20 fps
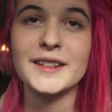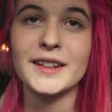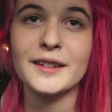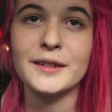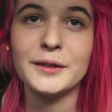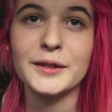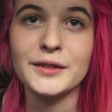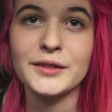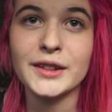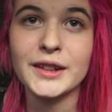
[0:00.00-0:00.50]
I
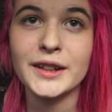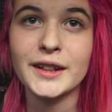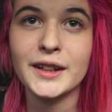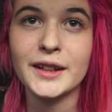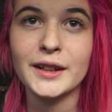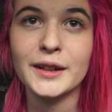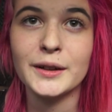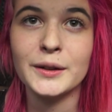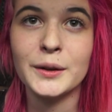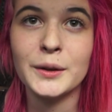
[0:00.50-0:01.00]
don't even
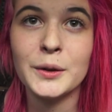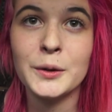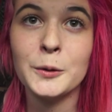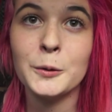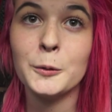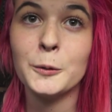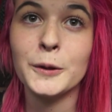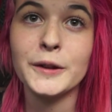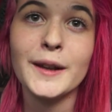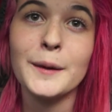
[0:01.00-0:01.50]
care
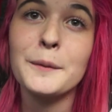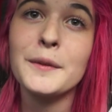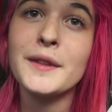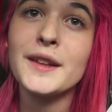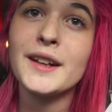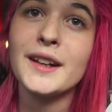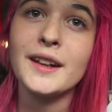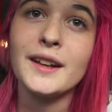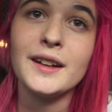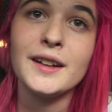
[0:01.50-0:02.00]
what time of
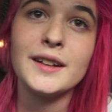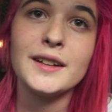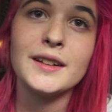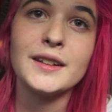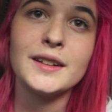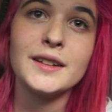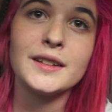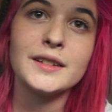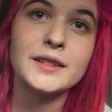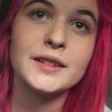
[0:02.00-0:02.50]
the day it
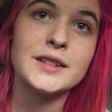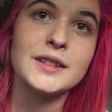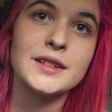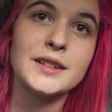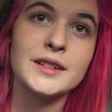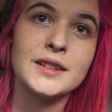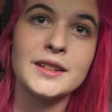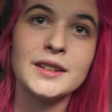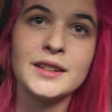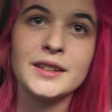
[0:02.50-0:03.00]
is.
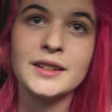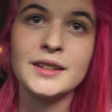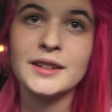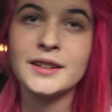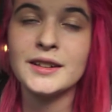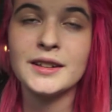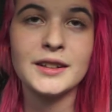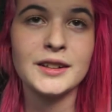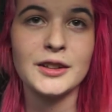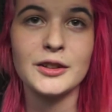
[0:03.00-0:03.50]
Just,
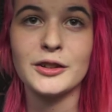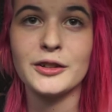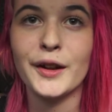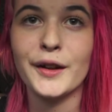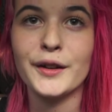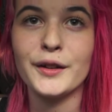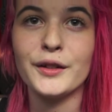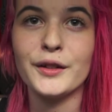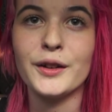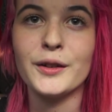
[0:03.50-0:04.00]
you're
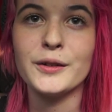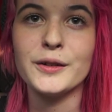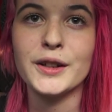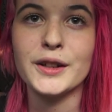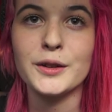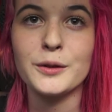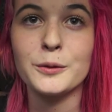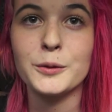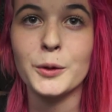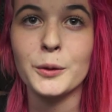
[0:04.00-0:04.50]
not alone,
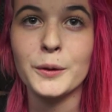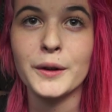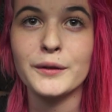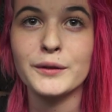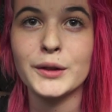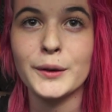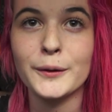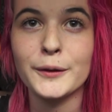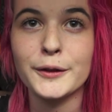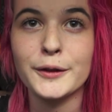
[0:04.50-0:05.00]
and you don't
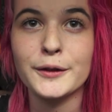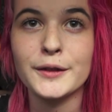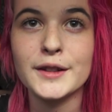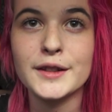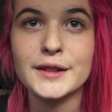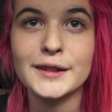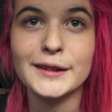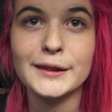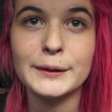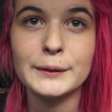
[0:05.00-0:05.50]
have to go through
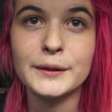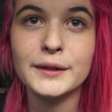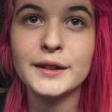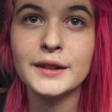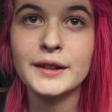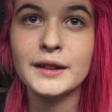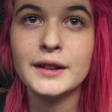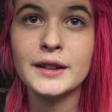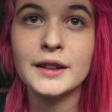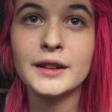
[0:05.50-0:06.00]
this alone.
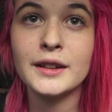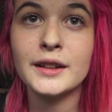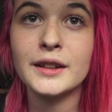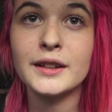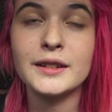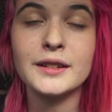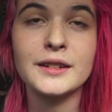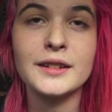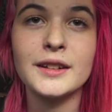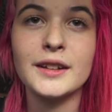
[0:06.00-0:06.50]

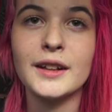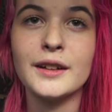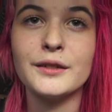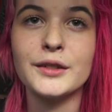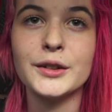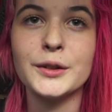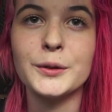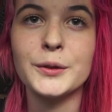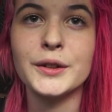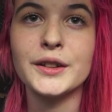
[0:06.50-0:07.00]

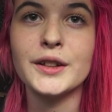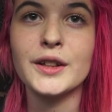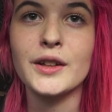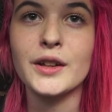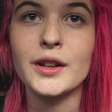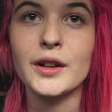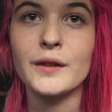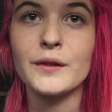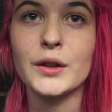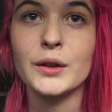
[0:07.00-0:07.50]
Everyone
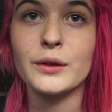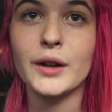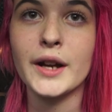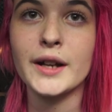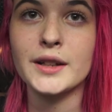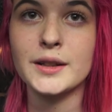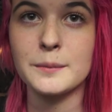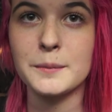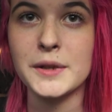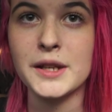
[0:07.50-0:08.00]
deserves a
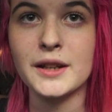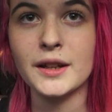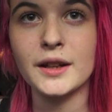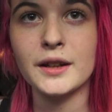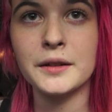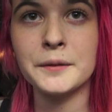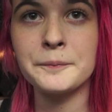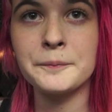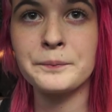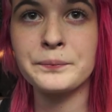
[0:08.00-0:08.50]
right to be
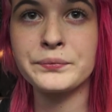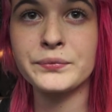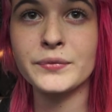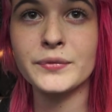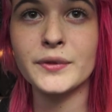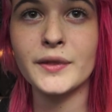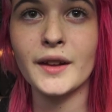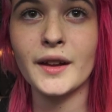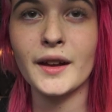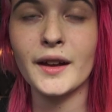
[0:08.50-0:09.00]
here,
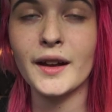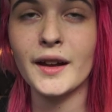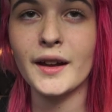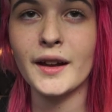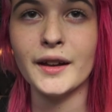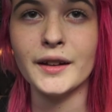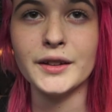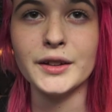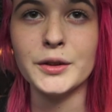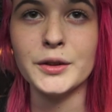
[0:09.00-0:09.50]

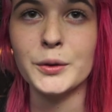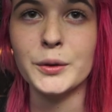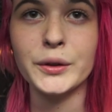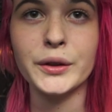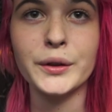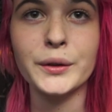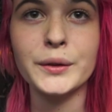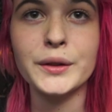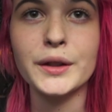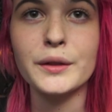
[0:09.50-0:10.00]
and you're
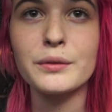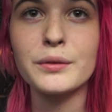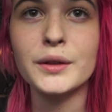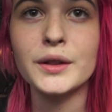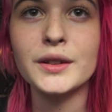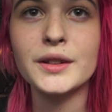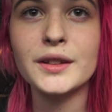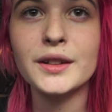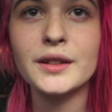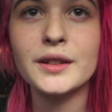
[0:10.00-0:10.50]
no
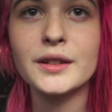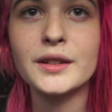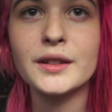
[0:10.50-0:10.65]
different.